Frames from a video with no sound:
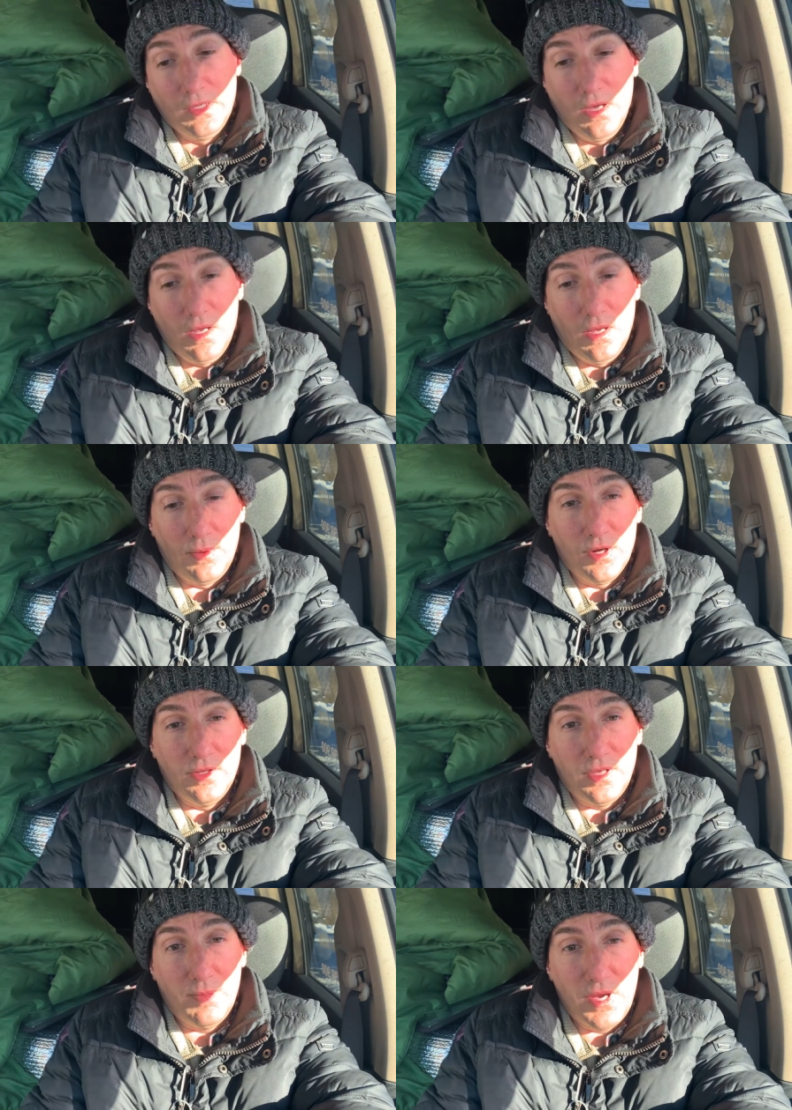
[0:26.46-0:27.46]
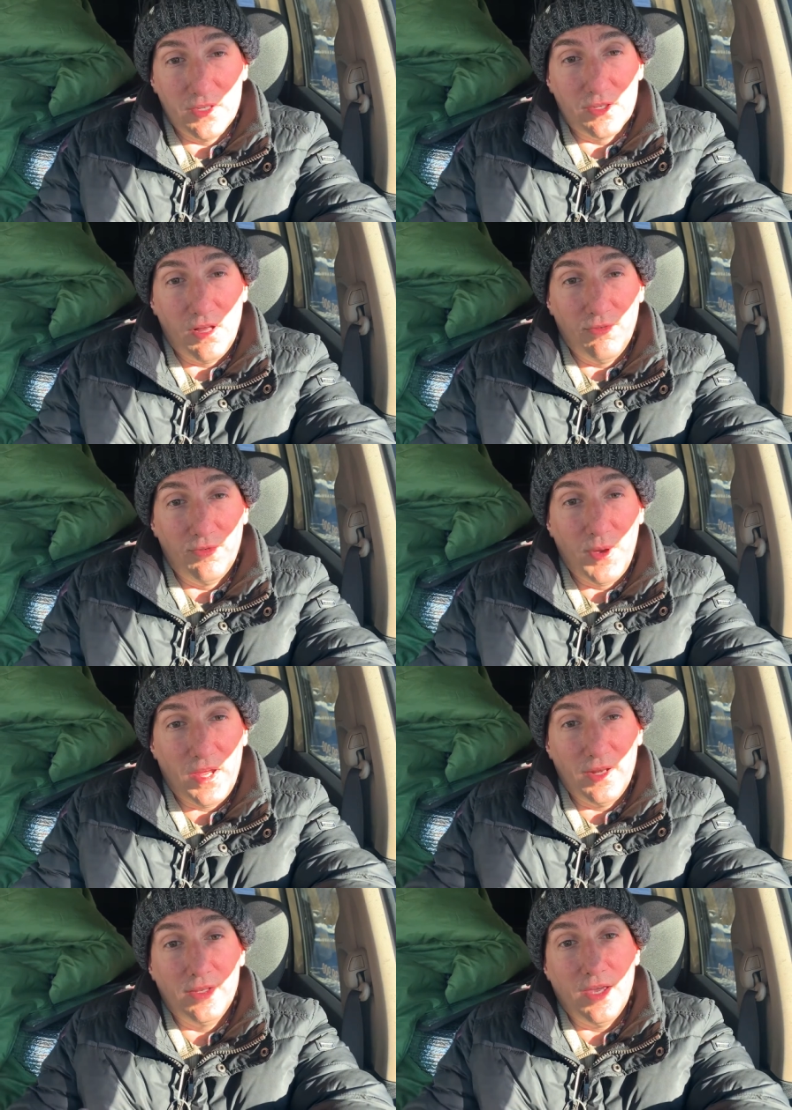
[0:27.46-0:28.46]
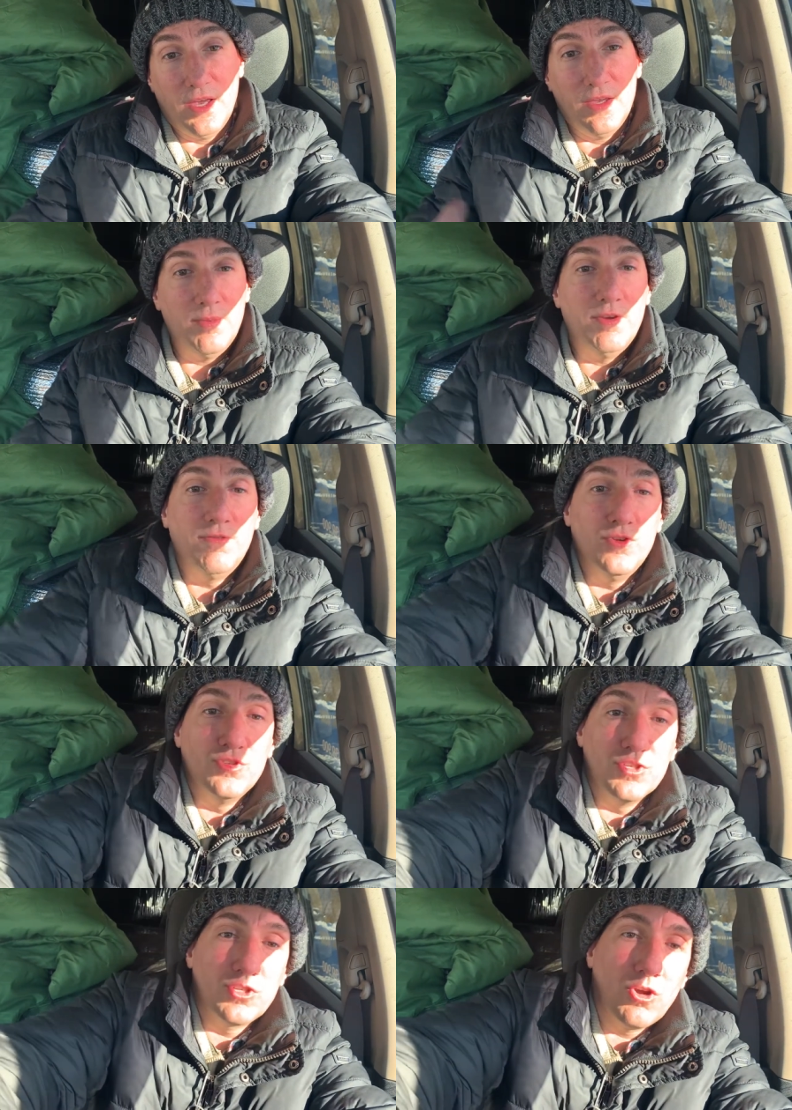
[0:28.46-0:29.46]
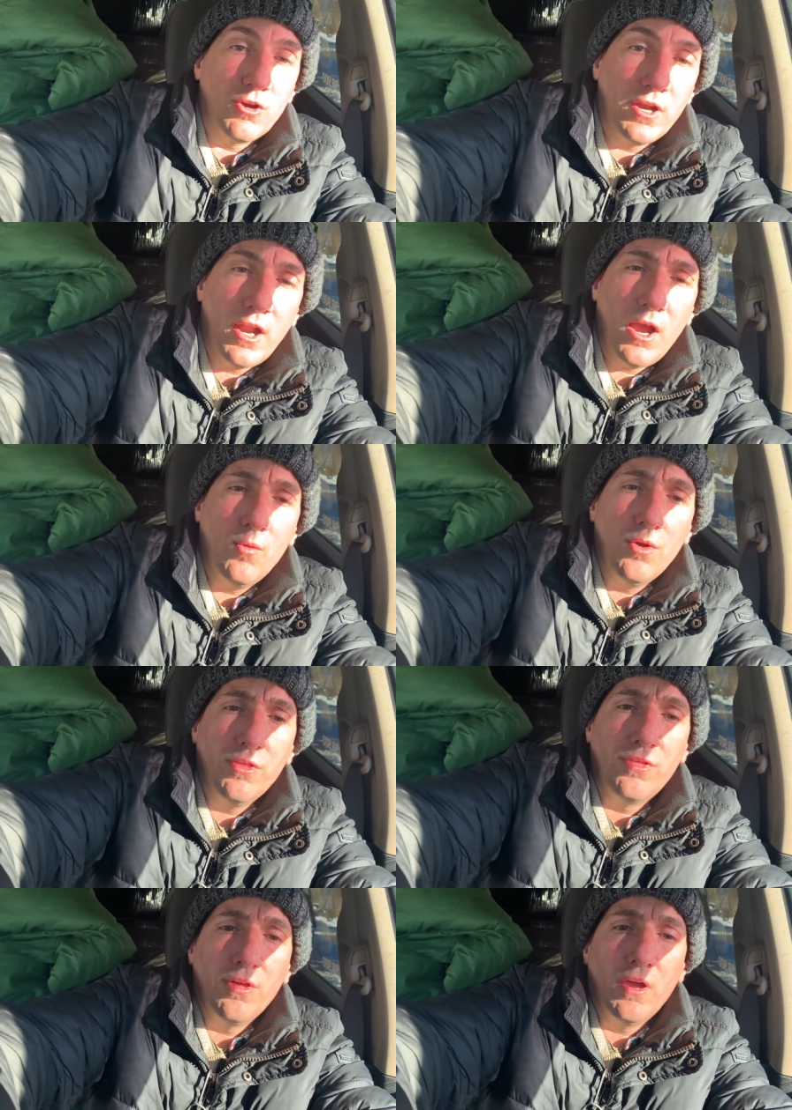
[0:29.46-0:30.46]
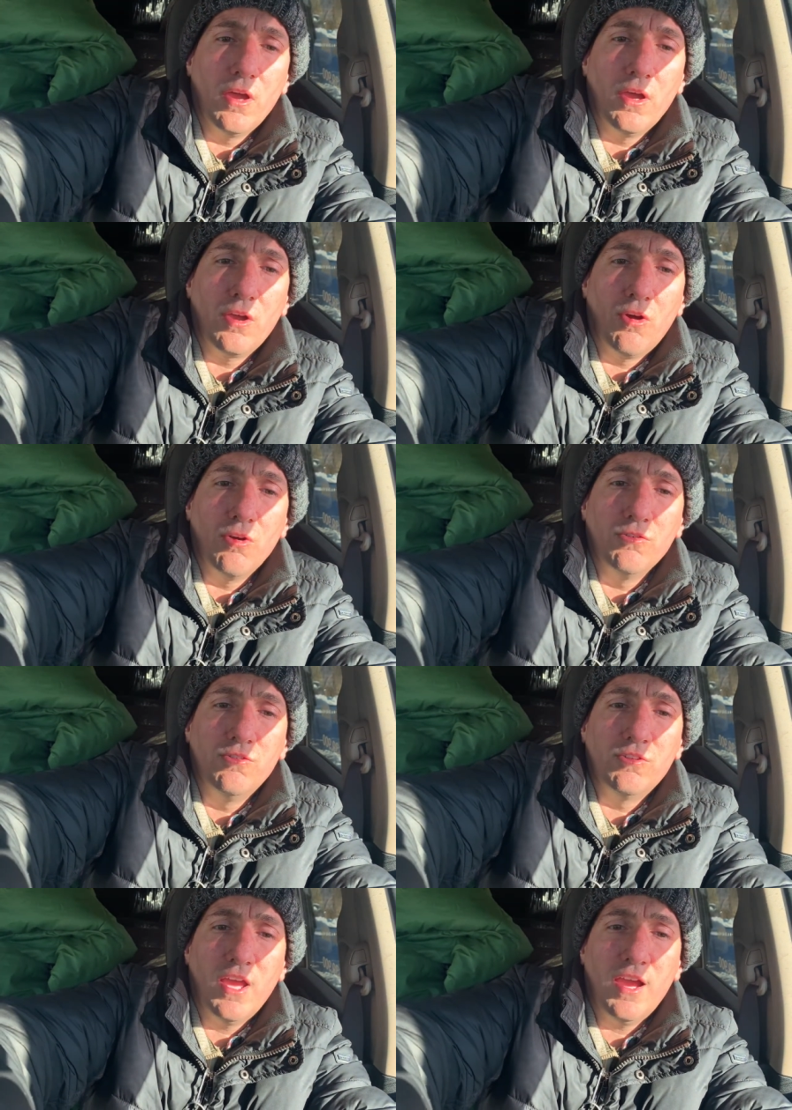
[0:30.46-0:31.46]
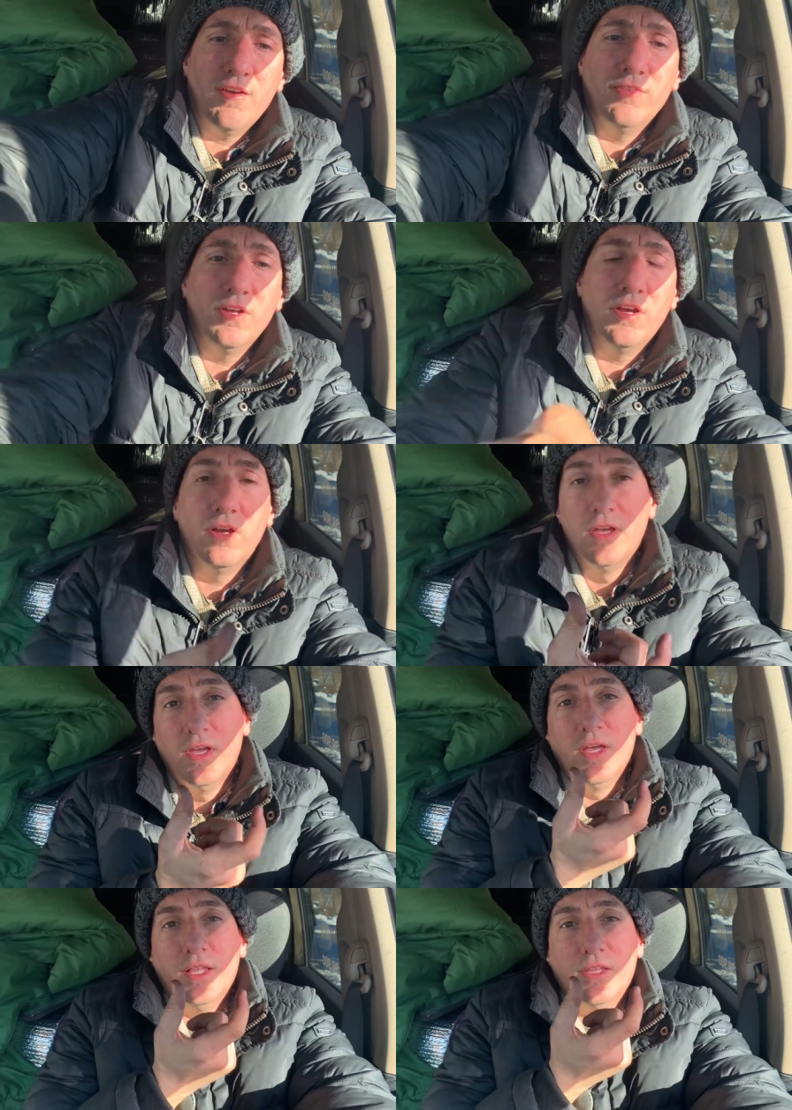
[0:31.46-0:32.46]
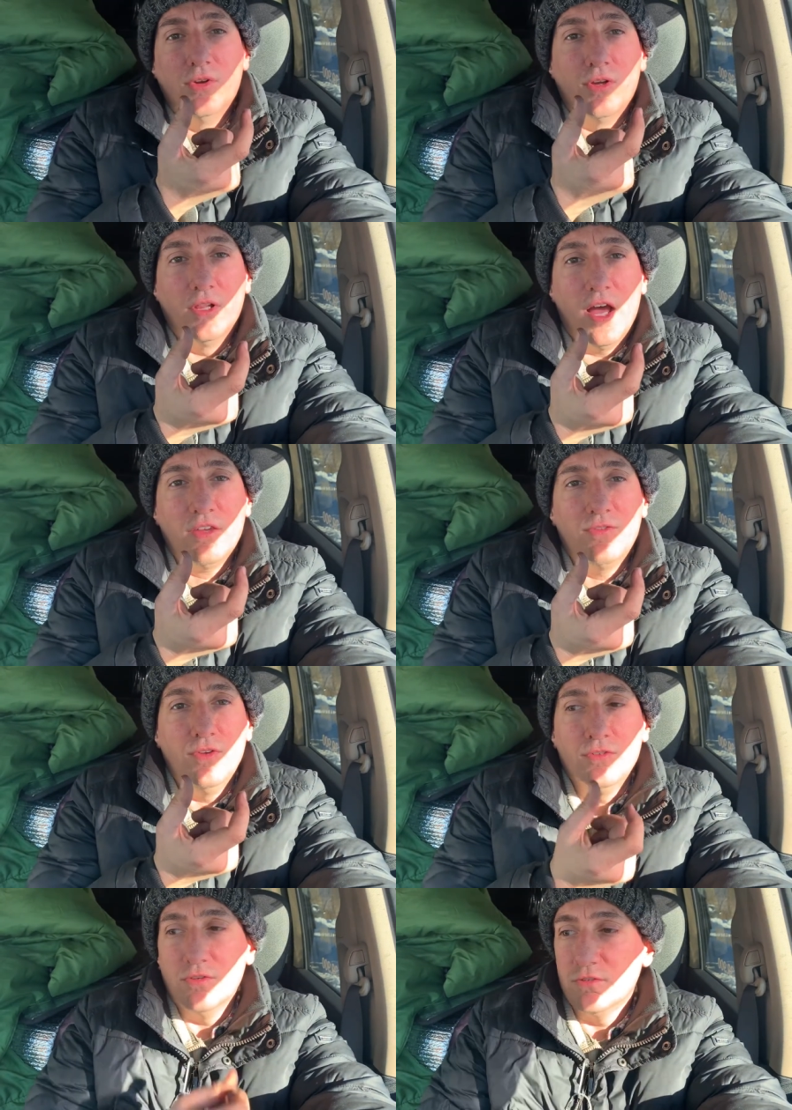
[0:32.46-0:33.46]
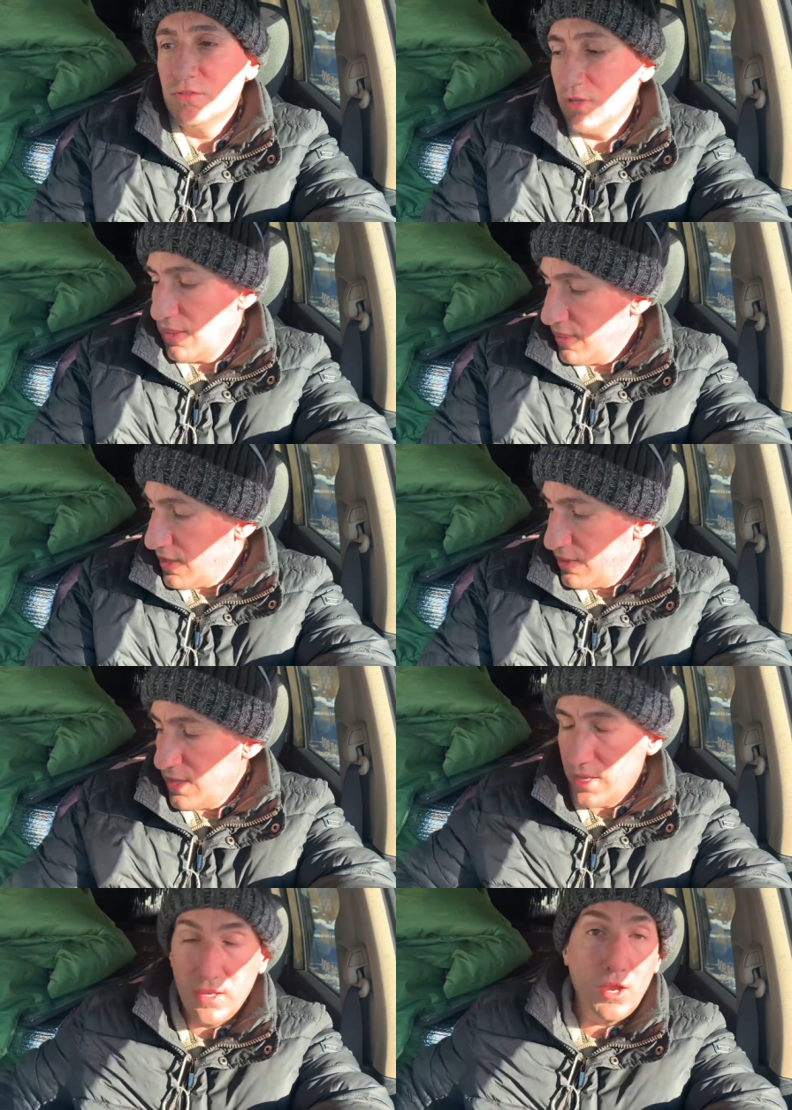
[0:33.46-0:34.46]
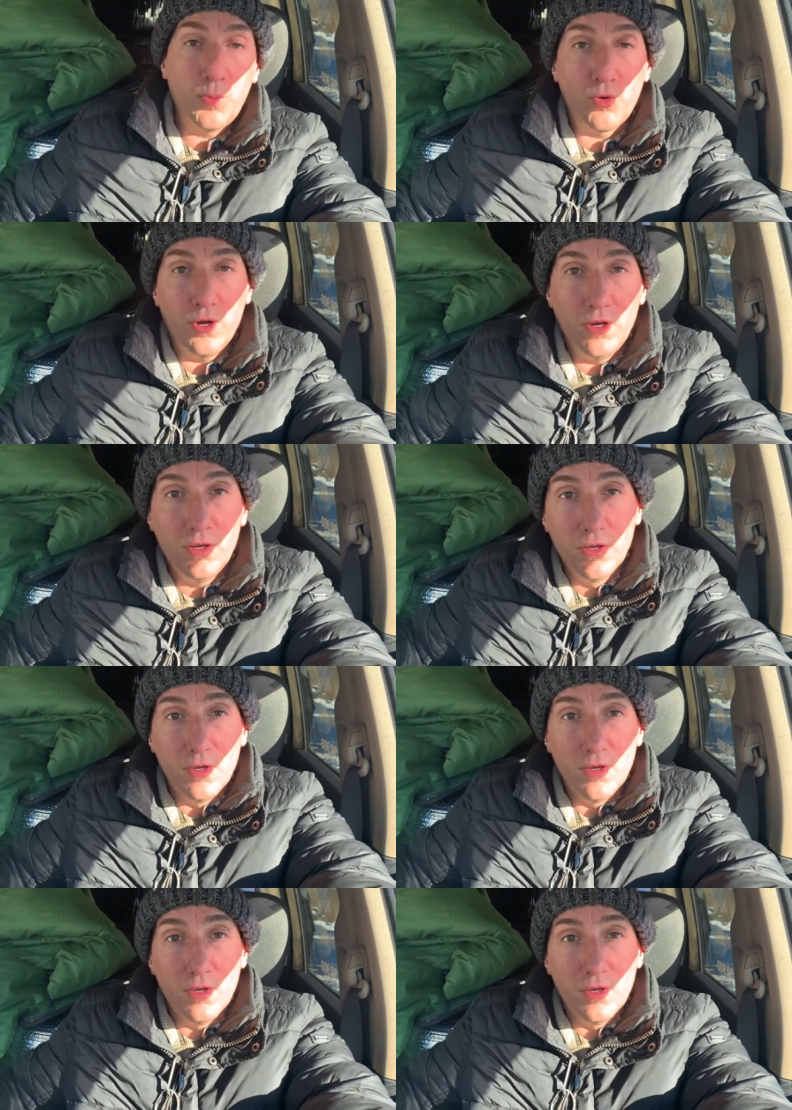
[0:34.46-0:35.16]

I'm going to date myself back in the day. I mean, fuses started out with uh, cars used to have the little glass fuses and then they upgraded